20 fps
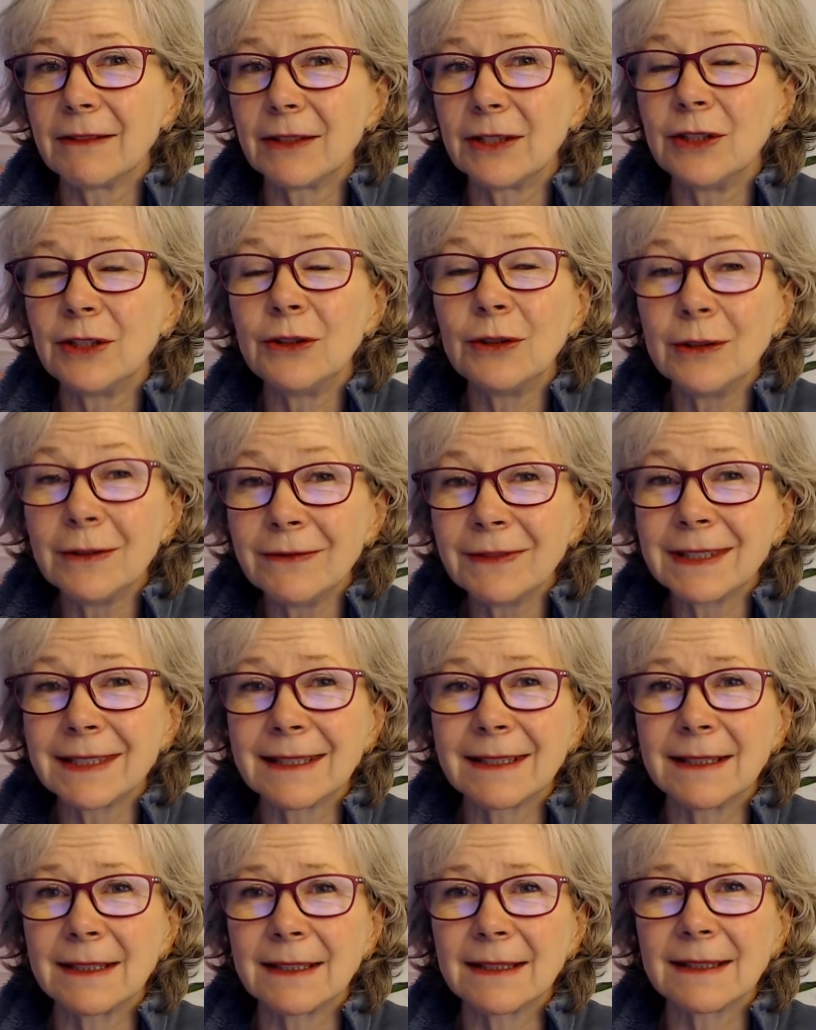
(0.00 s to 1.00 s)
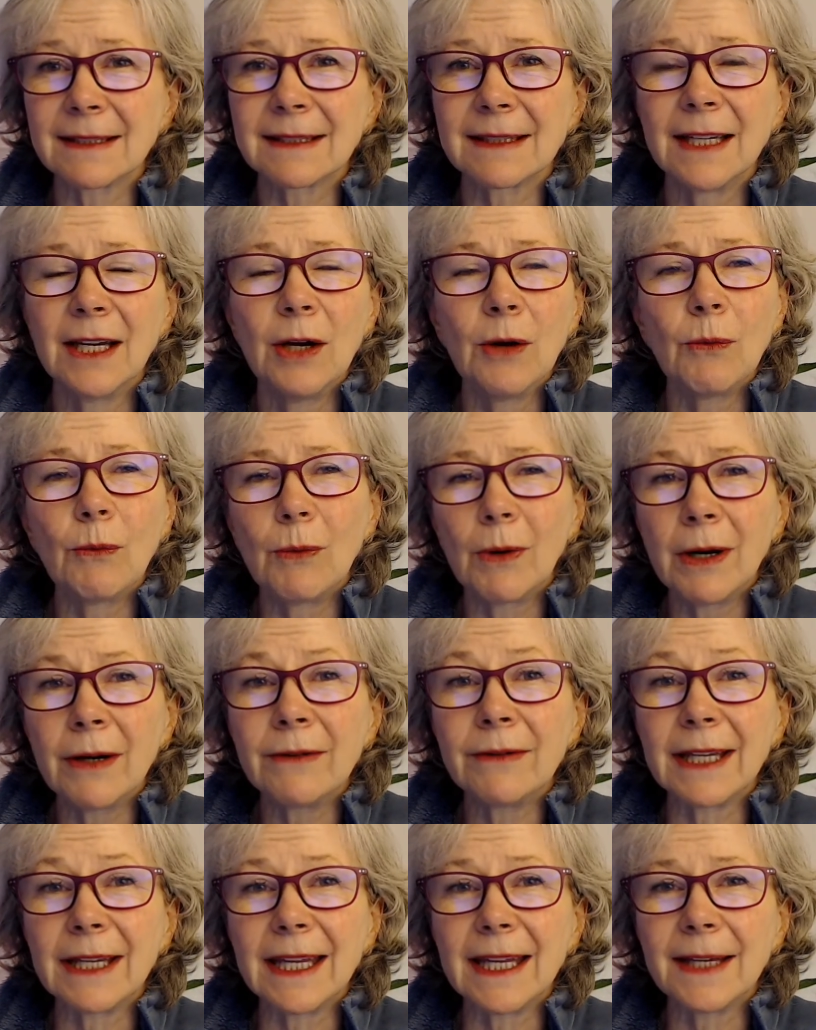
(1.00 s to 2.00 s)
nervousness,
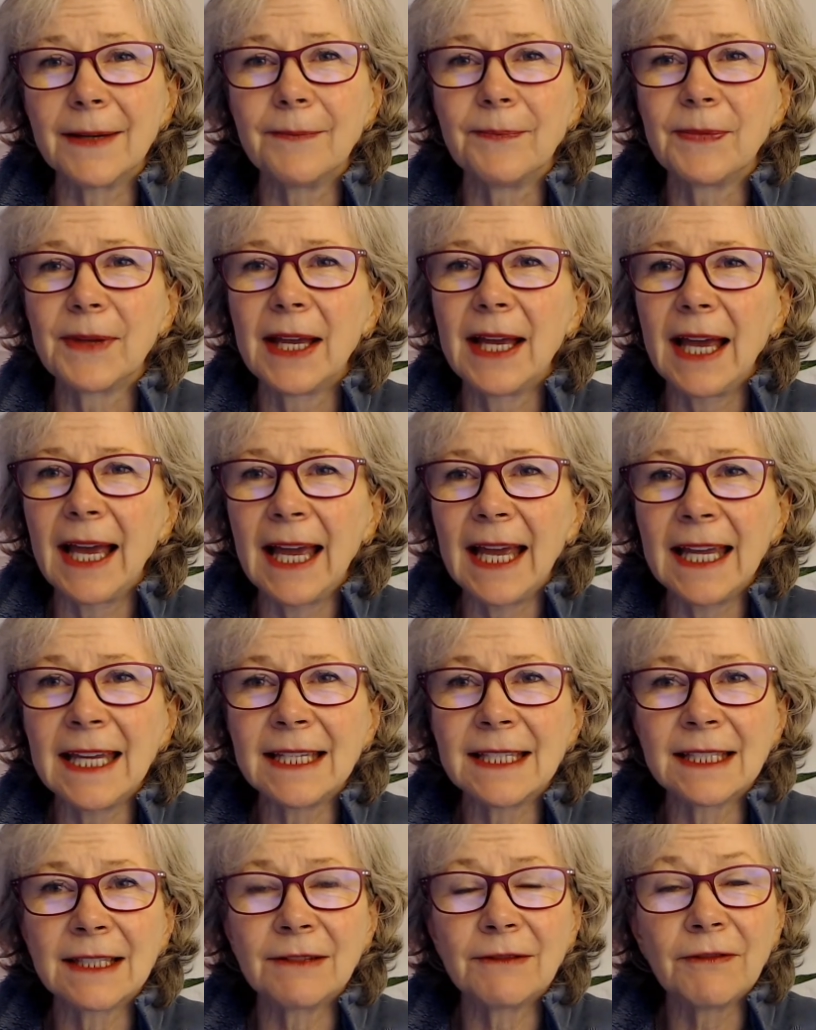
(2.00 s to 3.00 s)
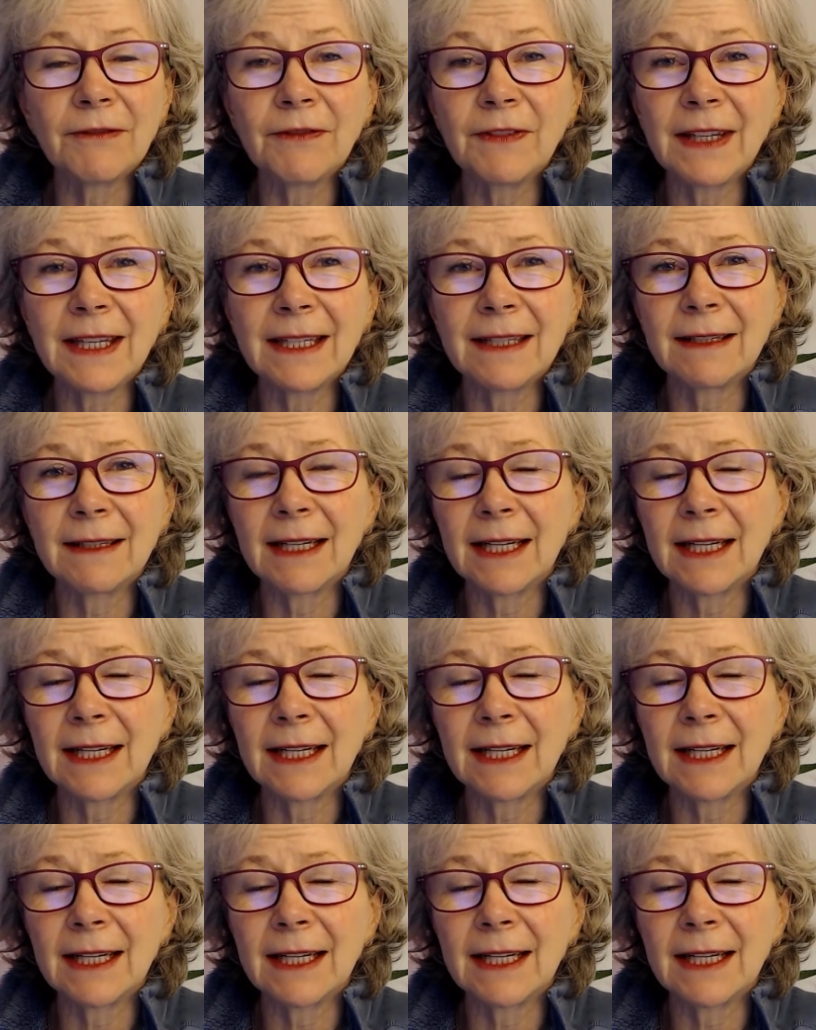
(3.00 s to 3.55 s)
worry, hate and fear and